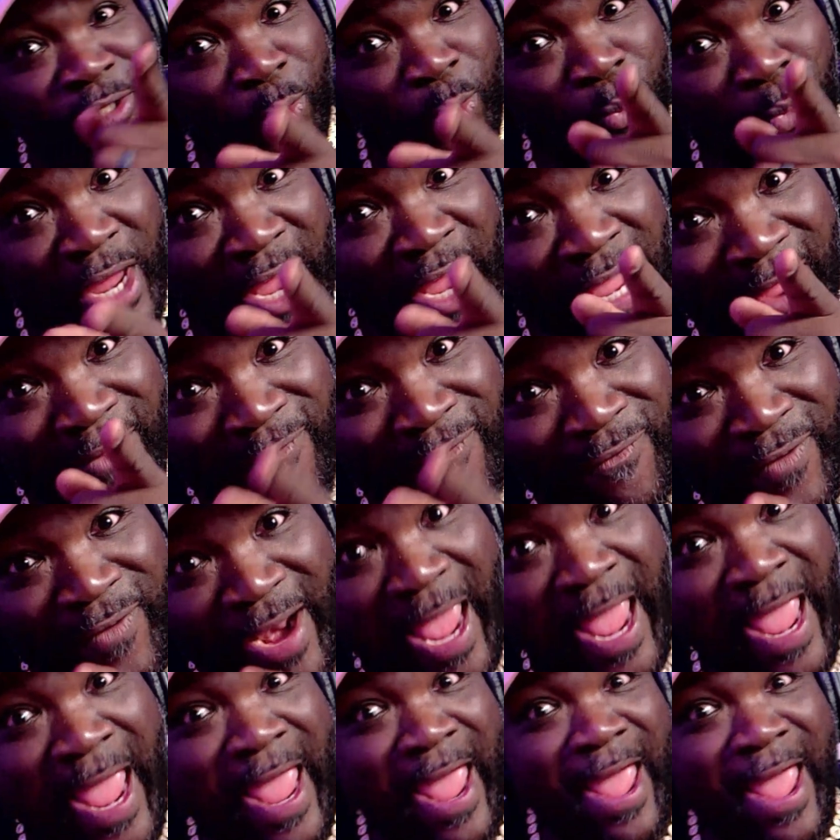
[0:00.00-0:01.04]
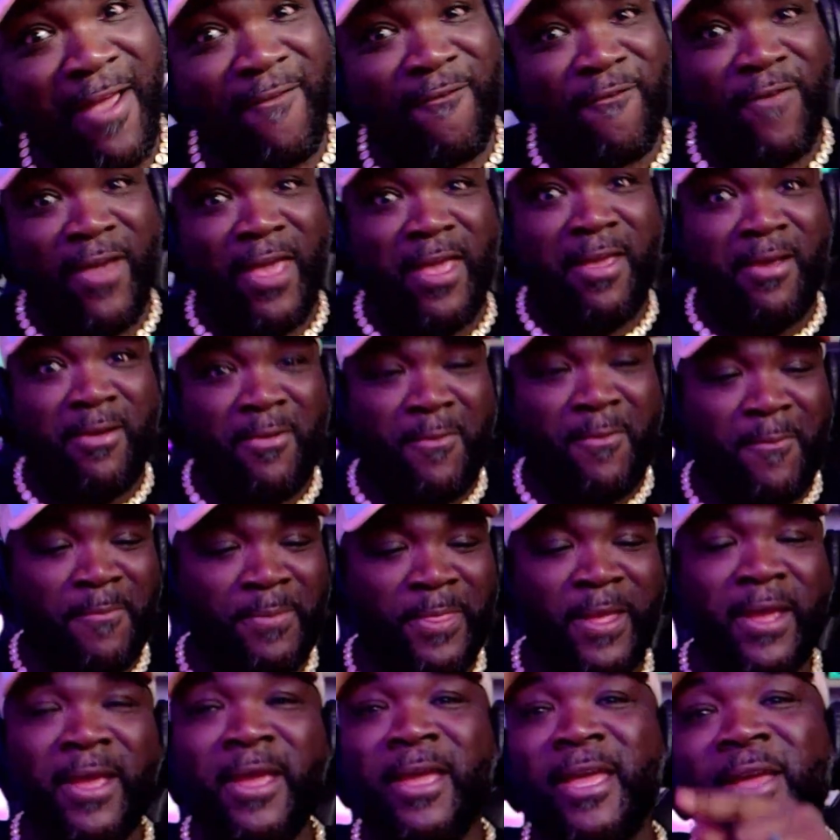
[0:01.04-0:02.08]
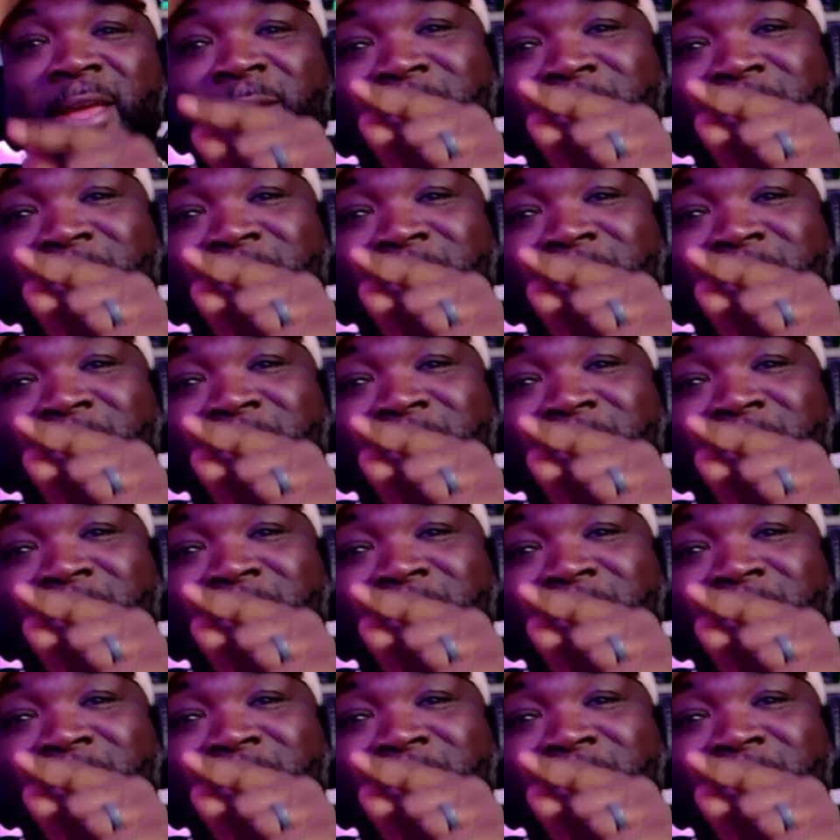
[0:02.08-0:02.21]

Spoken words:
a red flag, fam. It